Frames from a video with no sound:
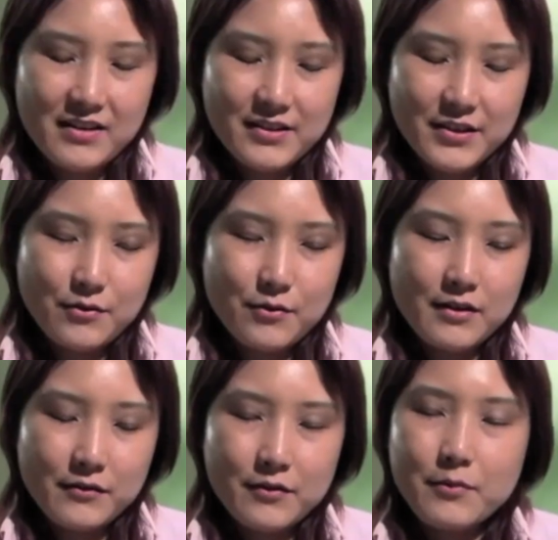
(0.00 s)
There's quite a
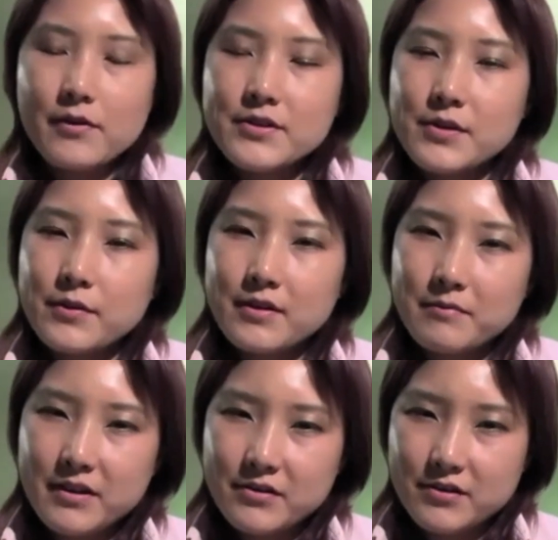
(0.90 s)
few points I want to
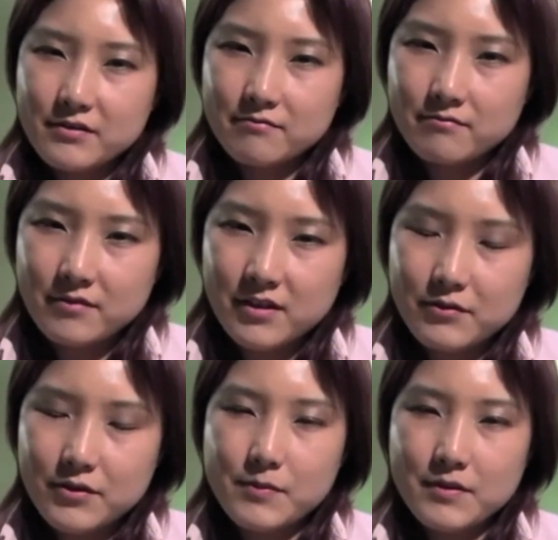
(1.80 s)
mention in
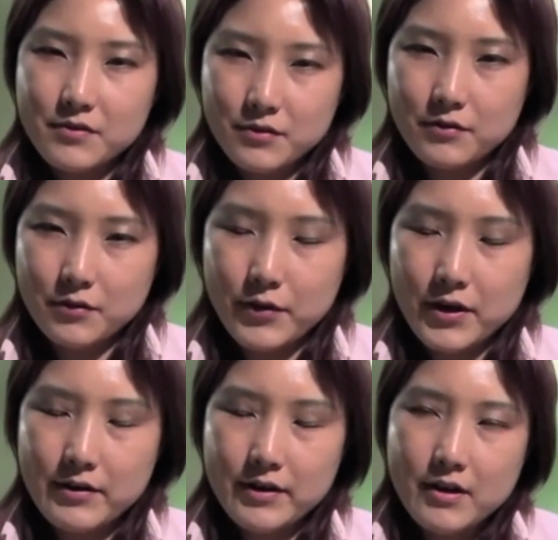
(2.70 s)
response to your
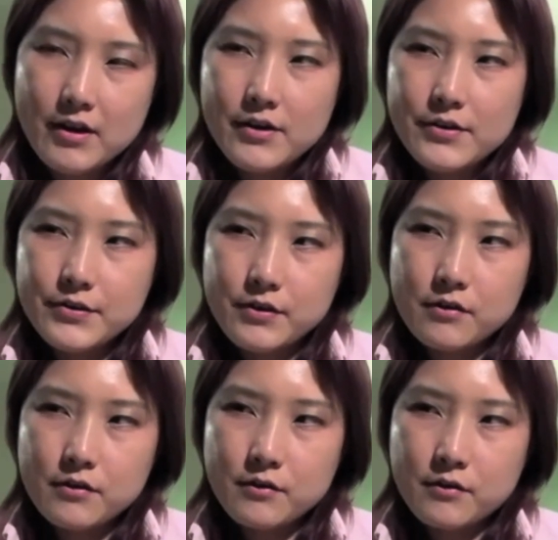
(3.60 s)
query.
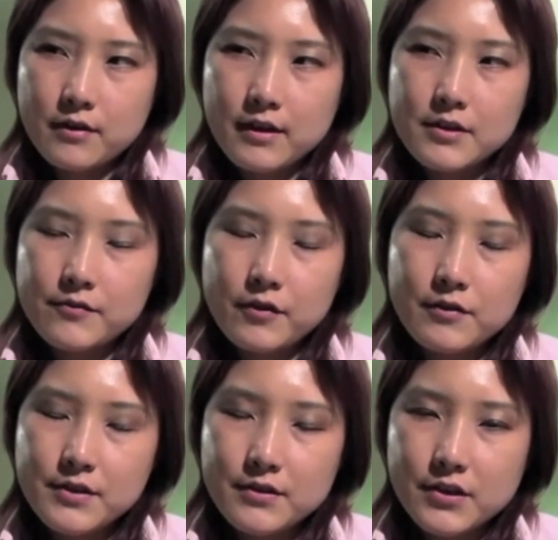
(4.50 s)
So let's
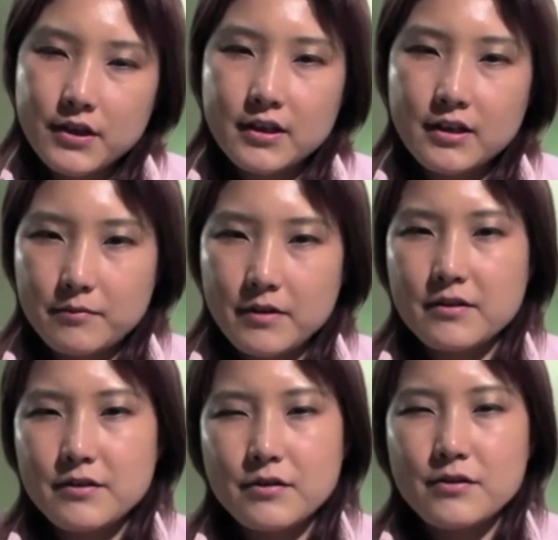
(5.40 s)
focus on China a bit
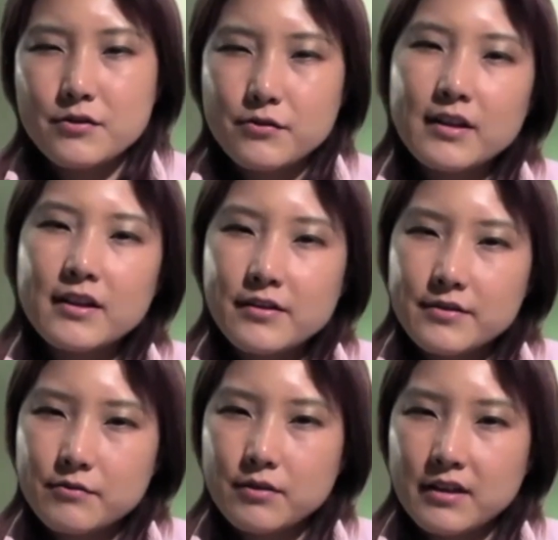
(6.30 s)
because Australia
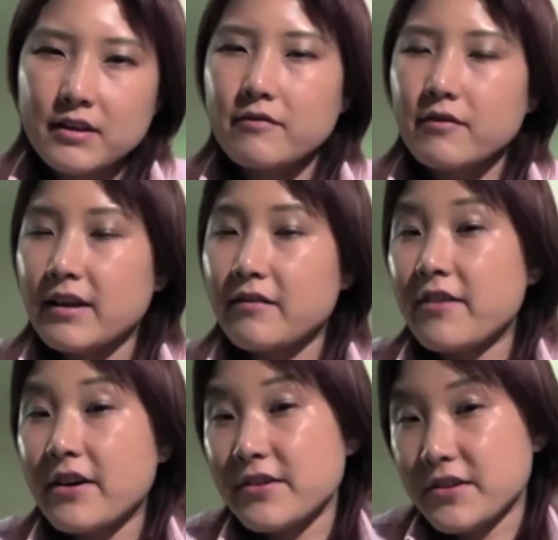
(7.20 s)
is relatively
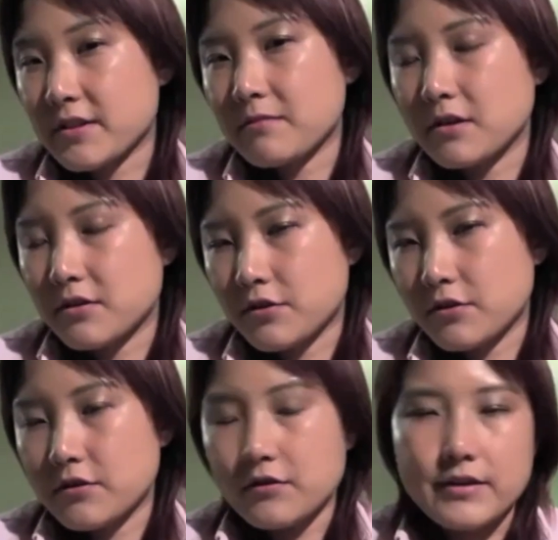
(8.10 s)
very similar to
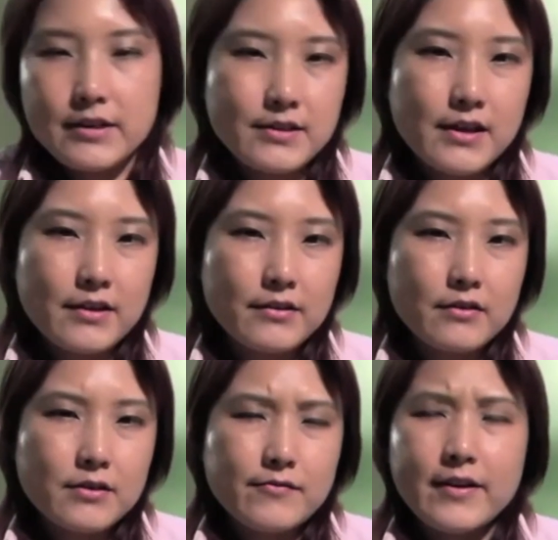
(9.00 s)
USA.
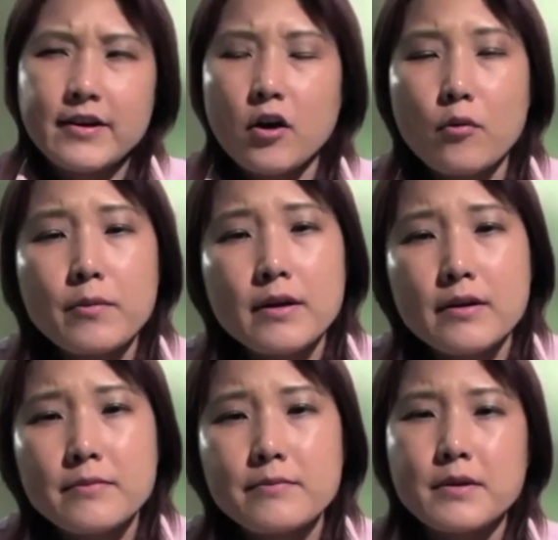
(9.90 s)
It's very
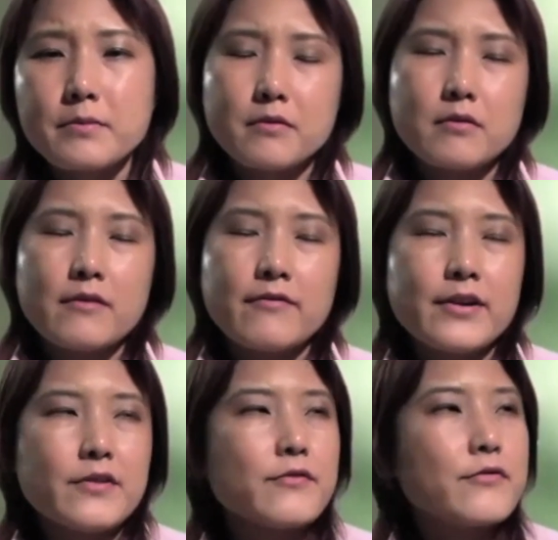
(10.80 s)
open. People are
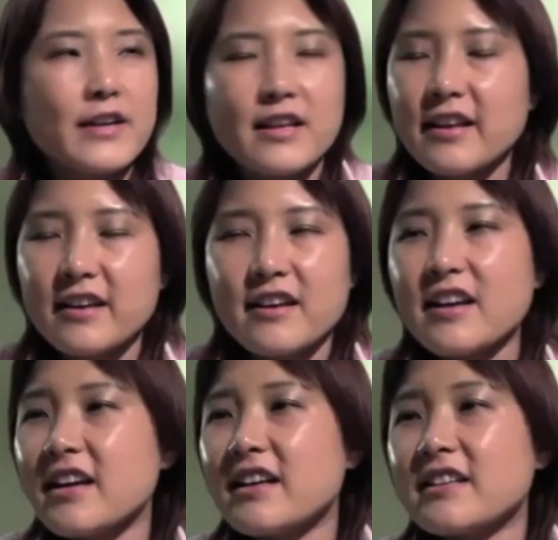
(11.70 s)
very freely.
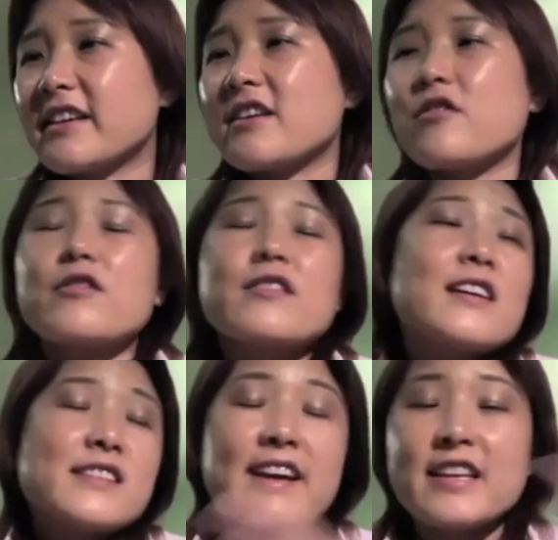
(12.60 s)
They can
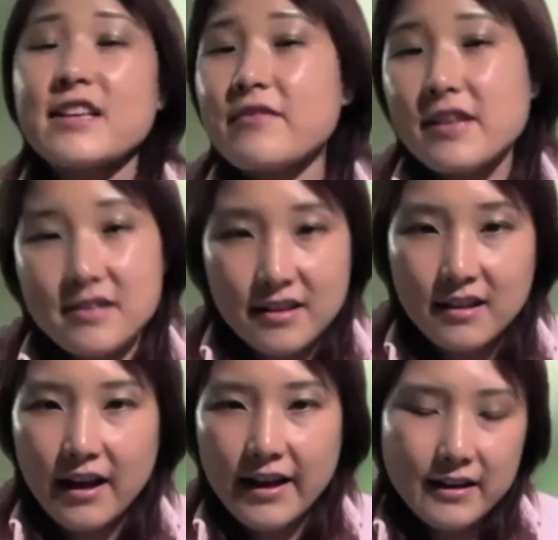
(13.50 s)
organize any events they
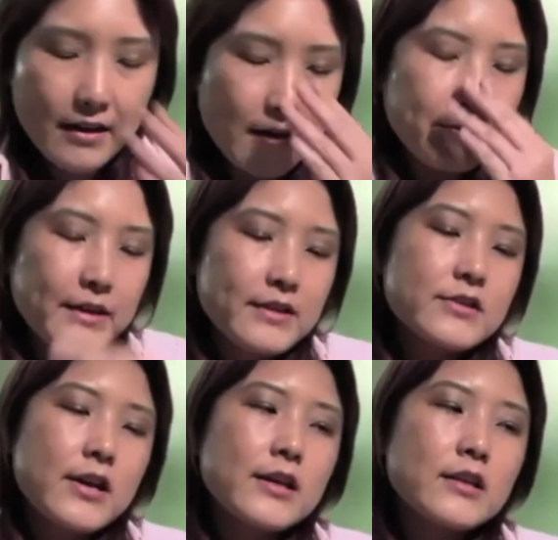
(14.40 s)
like. But in
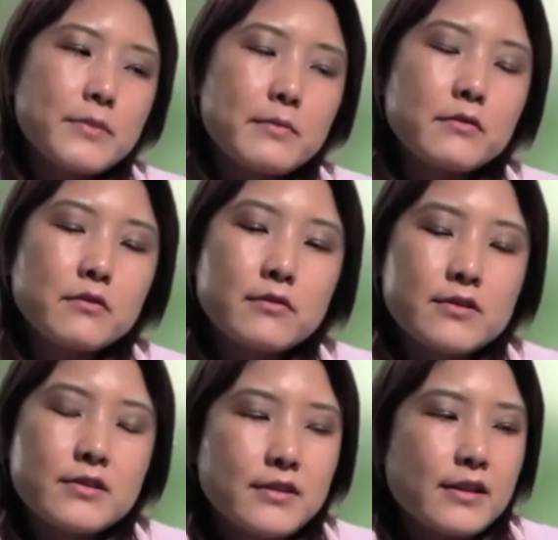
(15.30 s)
China, people don't
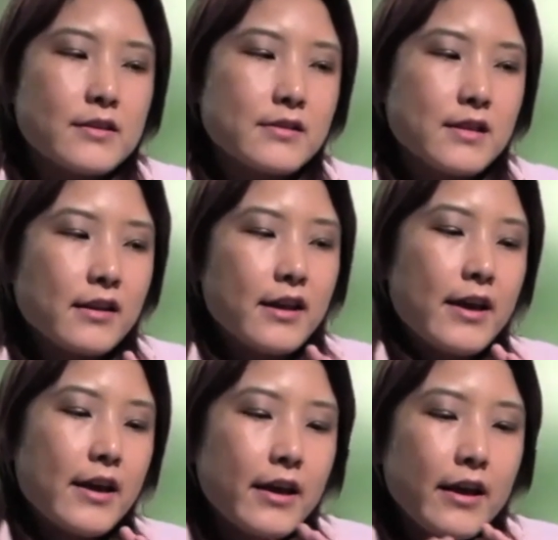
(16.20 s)
understand is that
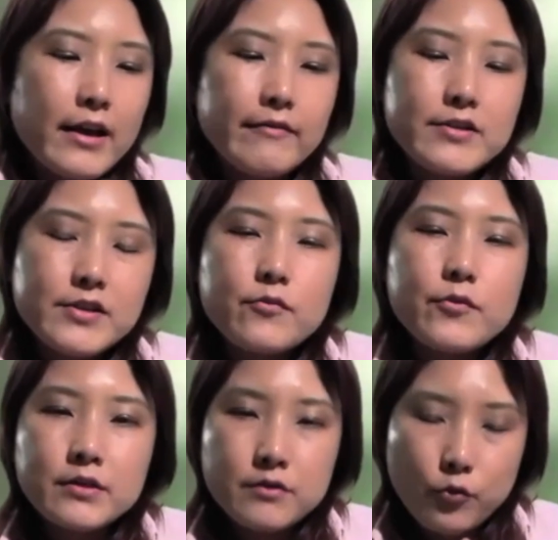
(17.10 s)
everything
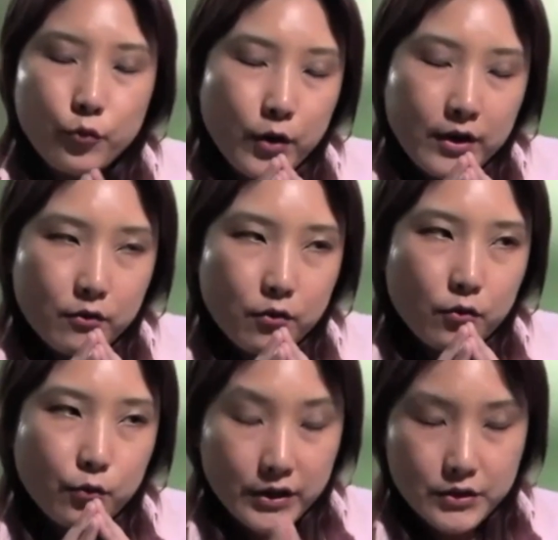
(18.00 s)
we
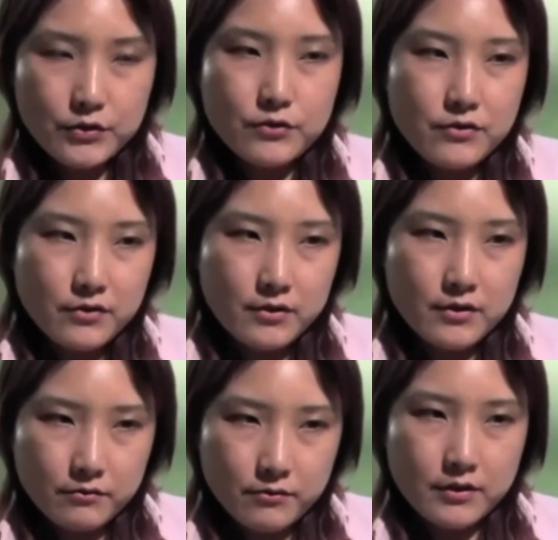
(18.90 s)
do
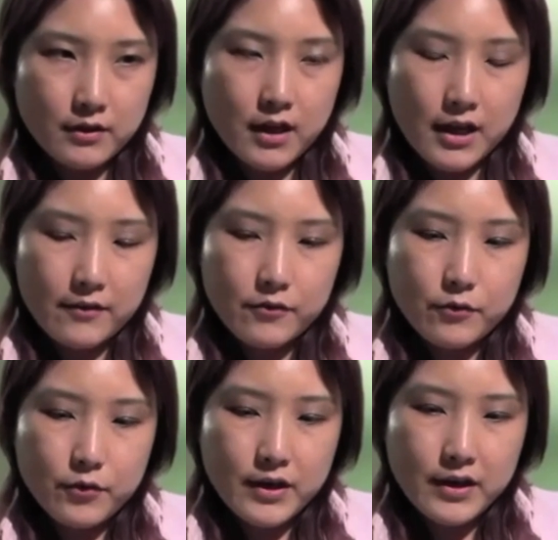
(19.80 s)
in real life,
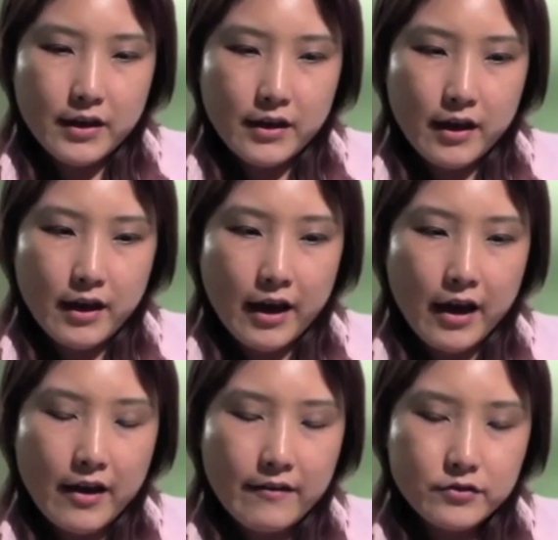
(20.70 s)
we
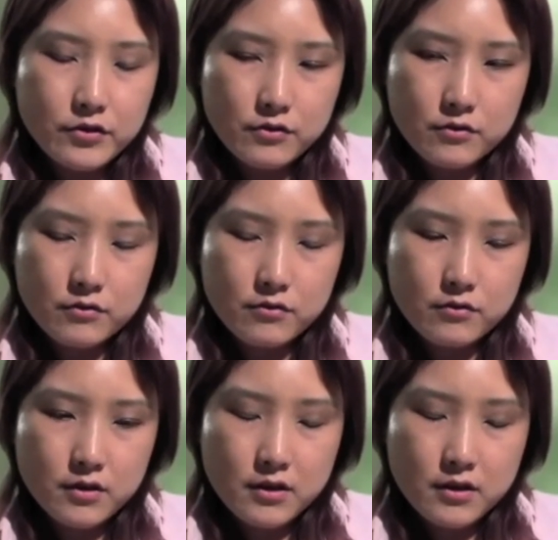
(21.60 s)
have to